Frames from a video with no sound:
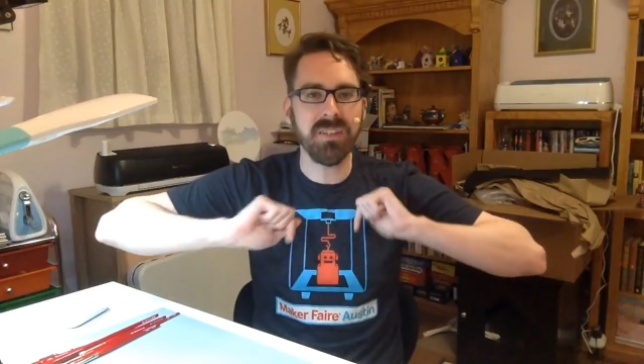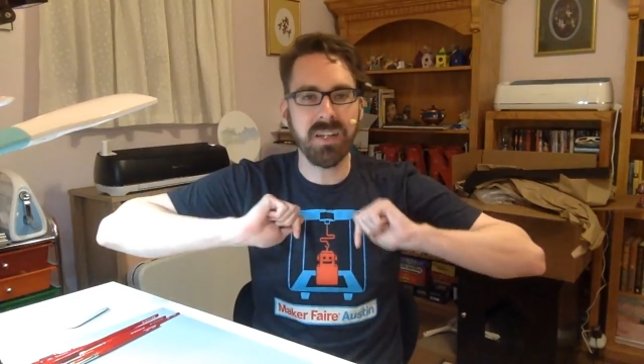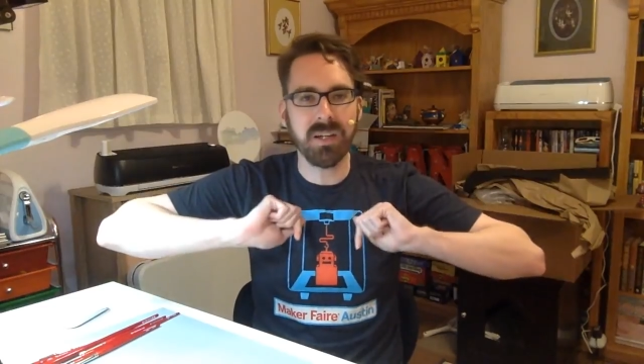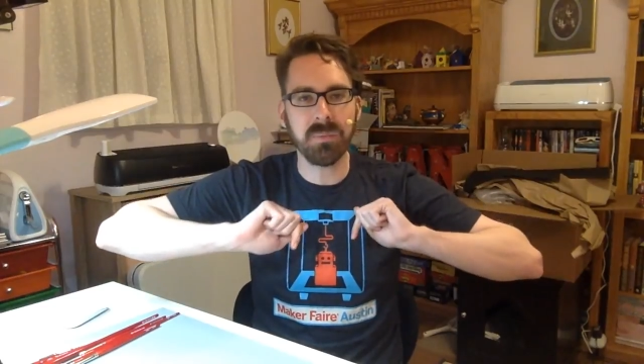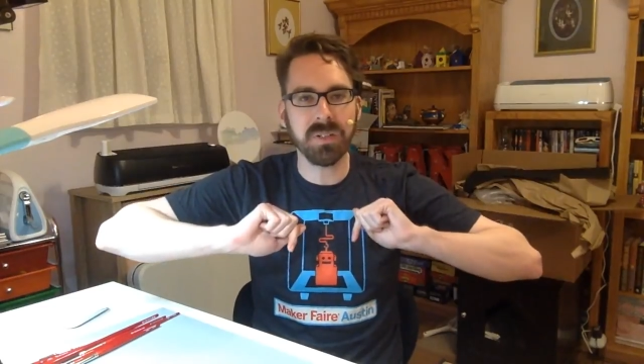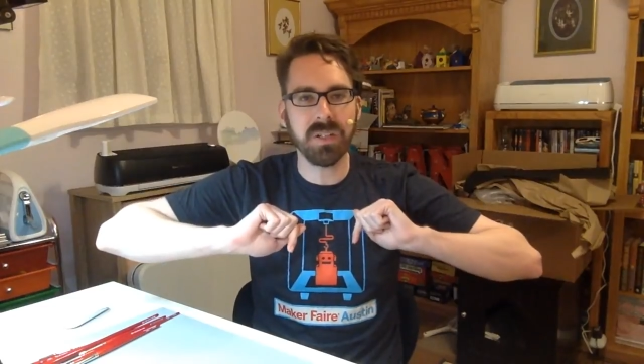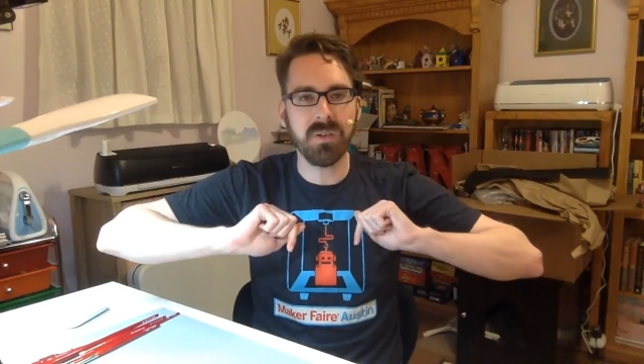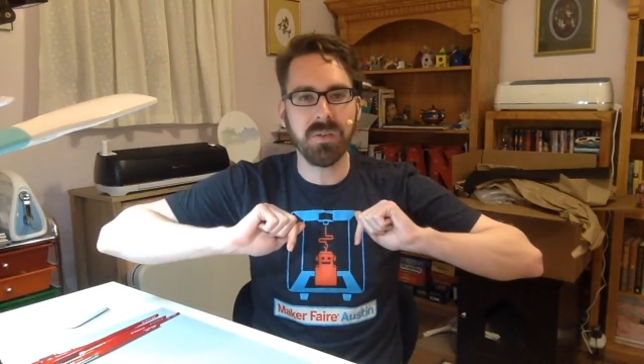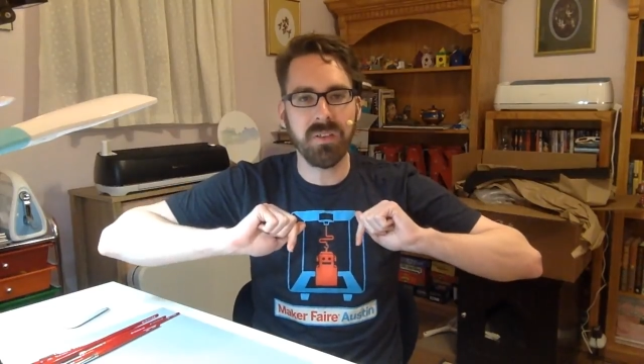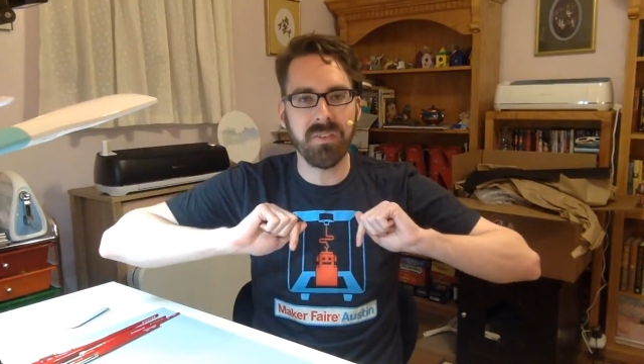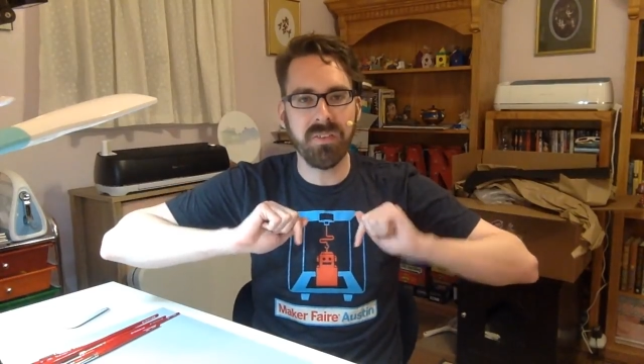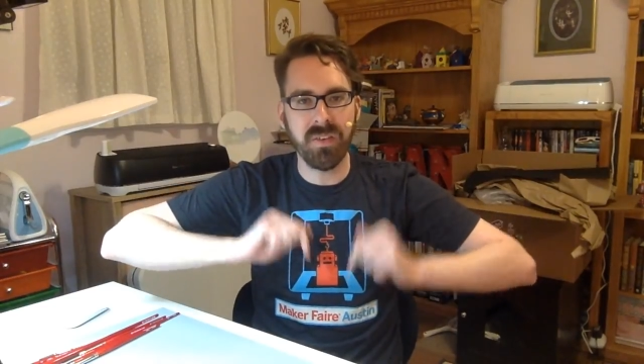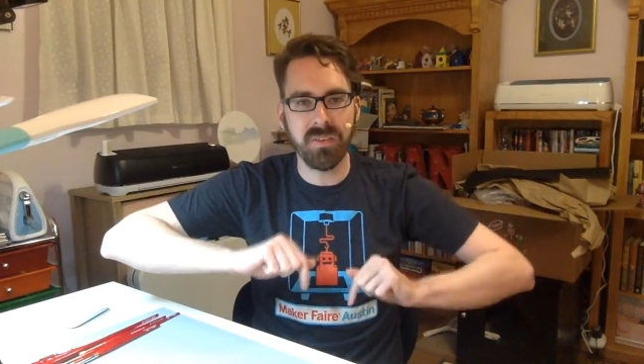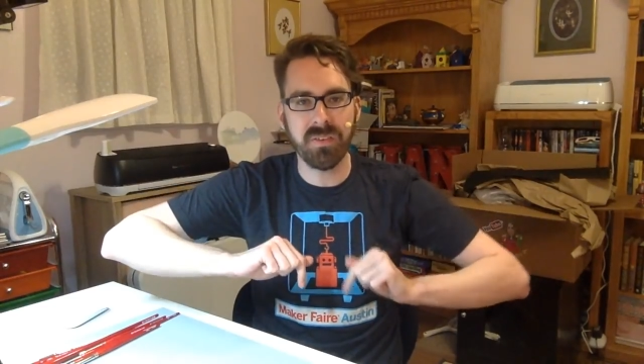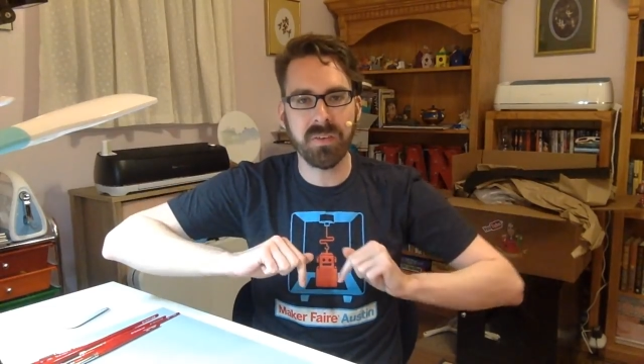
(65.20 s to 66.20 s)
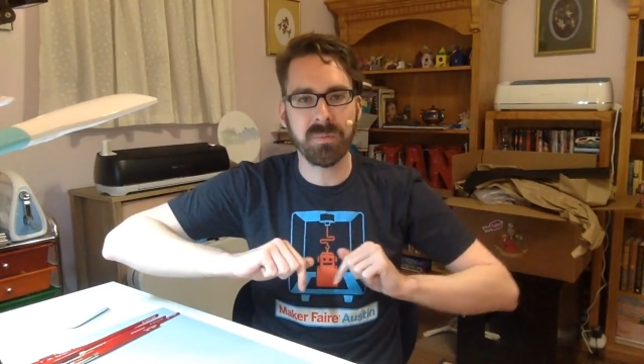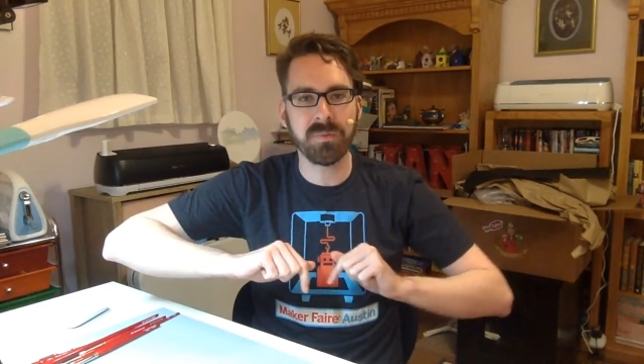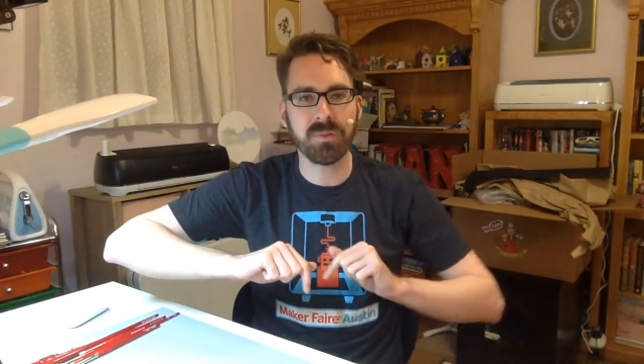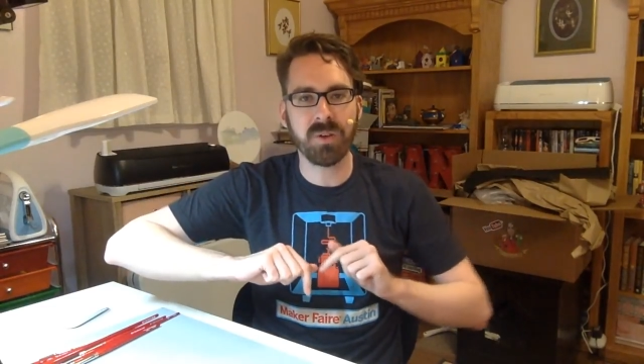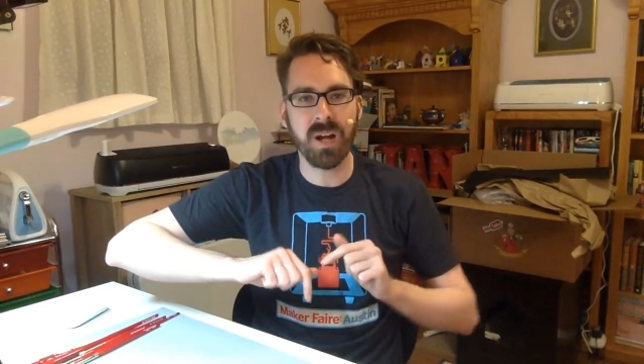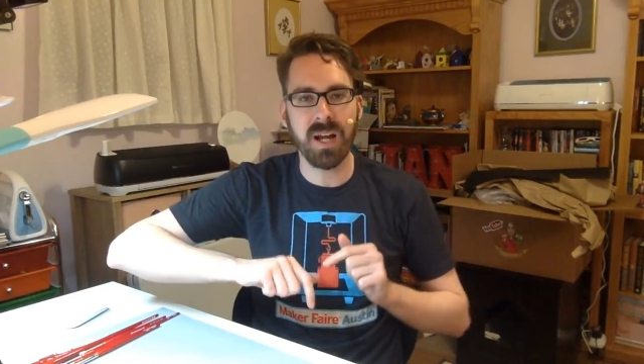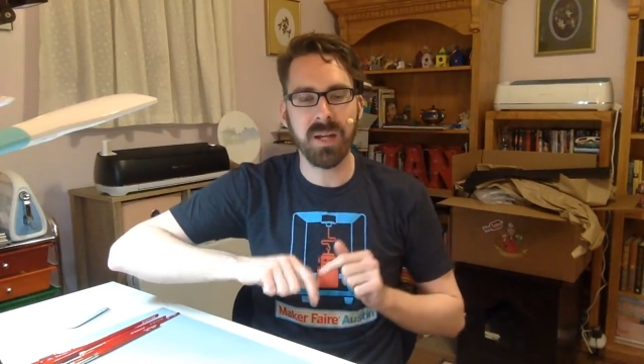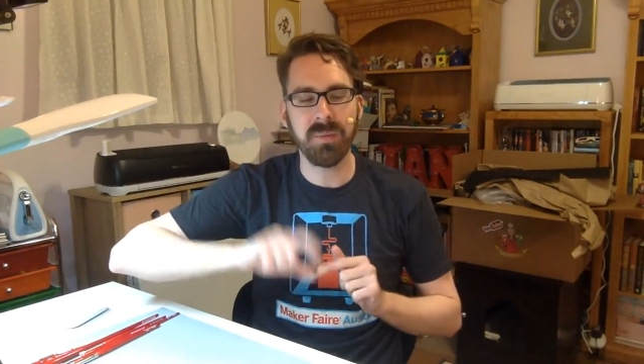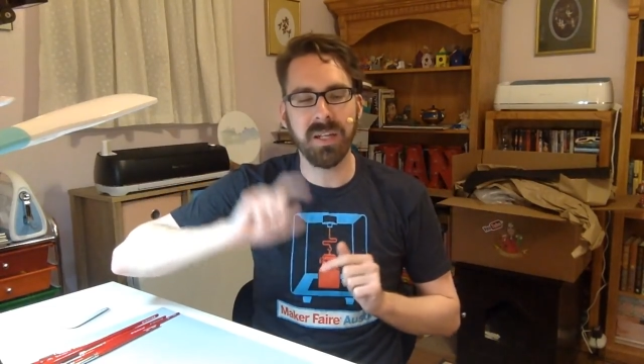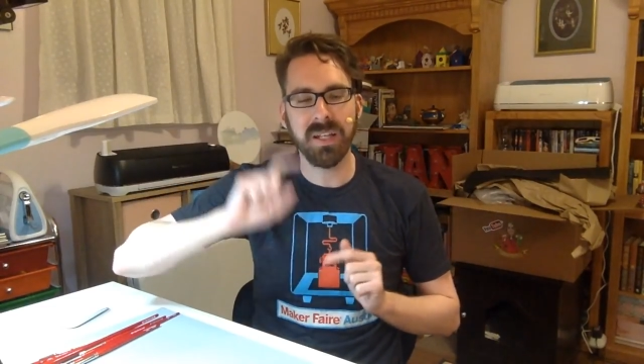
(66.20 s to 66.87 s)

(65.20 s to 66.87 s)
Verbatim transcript: down below that says subscribe